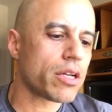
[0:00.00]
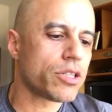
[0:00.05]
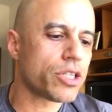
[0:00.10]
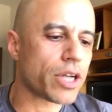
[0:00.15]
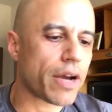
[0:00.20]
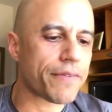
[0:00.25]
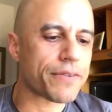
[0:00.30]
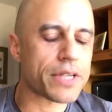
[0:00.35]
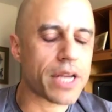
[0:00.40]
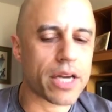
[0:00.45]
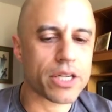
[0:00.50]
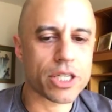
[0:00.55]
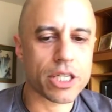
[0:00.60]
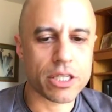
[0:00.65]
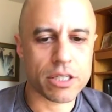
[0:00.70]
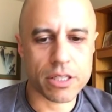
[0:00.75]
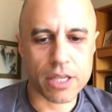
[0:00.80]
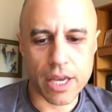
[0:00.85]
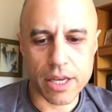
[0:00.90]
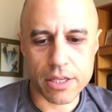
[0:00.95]
Jeff
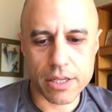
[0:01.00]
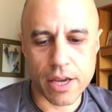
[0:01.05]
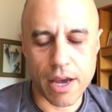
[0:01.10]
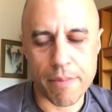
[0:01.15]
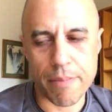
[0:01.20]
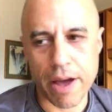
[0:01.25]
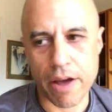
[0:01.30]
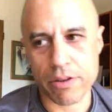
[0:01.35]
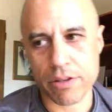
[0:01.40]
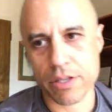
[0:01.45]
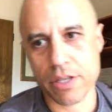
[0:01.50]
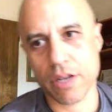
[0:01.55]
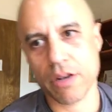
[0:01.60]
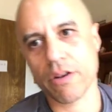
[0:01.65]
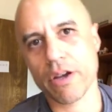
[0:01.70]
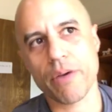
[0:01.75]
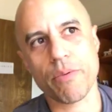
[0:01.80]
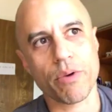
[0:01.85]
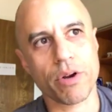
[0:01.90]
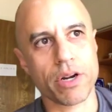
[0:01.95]
Sessions has come out and said,
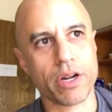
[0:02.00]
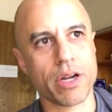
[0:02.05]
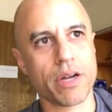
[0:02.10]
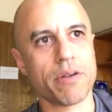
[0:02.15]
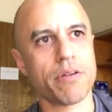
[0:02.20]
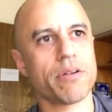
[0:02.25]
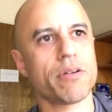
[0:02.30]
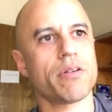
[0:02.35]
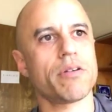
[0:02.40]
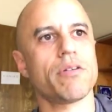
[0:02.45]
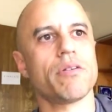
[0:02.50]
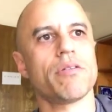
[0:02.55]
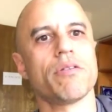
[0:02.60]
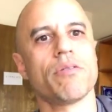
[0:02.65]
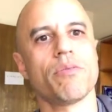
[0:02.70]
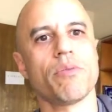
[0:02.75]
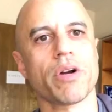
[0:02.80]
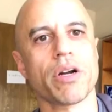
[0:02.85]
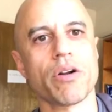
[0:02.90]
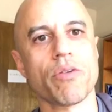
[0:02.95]
okay,
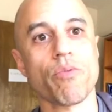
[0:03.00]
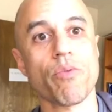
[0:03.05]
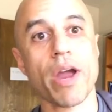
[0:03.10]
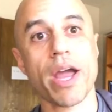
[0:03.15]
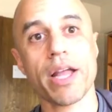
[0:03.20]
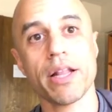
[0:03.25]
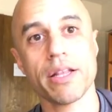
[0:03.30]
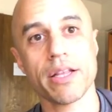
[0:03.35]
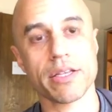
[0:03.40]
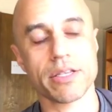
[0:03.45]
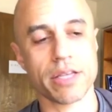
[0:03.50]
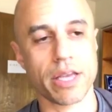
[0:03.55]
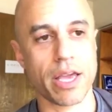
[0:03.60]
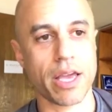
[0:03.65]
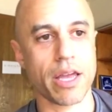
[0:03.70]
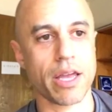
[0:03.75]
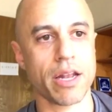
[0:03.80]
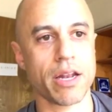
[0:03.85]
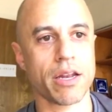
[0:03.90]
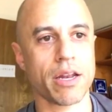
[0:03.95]
we're gonna rein this
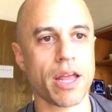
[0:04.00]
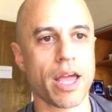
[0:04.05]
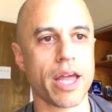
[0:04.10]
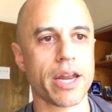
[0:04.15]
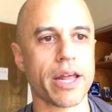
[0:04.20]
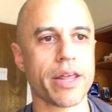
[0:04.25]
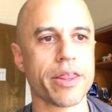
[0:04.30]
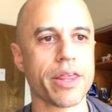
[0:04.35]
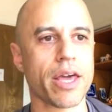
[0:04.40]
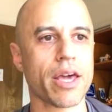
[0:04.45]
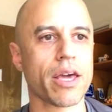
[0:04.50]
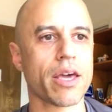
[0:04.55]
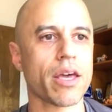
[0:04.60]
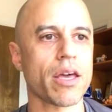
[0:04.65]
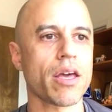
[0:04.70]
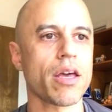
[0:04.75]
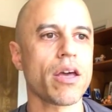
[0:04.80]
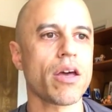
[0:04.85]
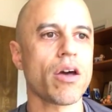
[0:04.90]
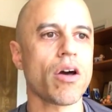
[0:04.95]
in. And I think
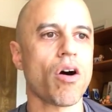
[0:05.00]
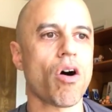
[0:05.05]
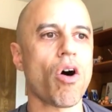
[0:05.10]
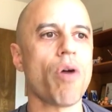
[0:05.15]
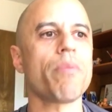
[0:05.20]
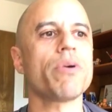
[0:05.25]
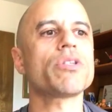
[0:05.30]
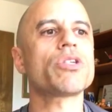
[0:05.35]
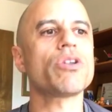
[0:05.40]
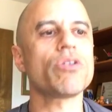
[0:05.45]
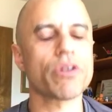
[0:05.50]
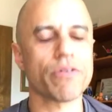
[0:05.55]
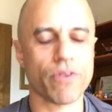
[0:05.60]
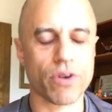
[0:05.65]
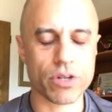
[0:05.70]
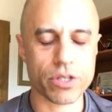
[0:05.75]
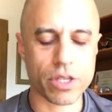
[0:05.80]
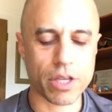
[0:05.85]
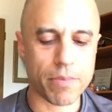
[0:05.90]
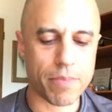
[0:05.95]
almost
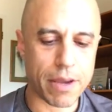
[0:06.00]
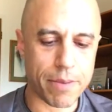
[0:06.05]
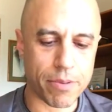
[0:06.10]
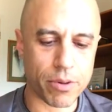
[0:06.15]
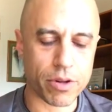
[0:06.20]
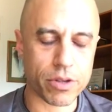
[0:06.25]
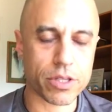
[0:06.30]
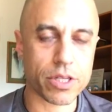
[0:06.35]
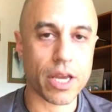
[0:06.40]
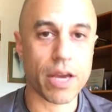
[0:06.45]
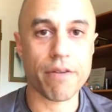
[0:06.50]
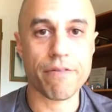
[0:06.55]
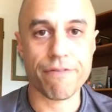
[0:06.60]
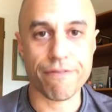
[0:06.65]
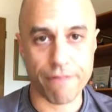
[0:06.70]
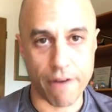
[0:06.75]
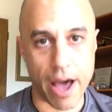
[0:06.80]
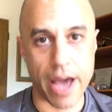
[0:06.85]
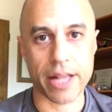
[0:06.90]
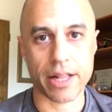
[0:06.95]
universally people are saying,
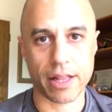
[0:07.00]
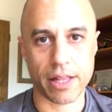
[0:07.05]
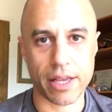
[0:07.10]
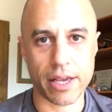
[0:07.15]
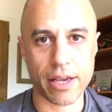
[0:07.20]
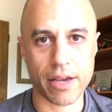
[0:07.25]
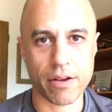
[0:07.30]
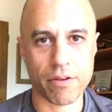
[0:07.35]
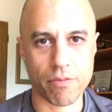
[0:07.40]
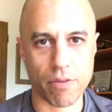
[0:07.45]
finally,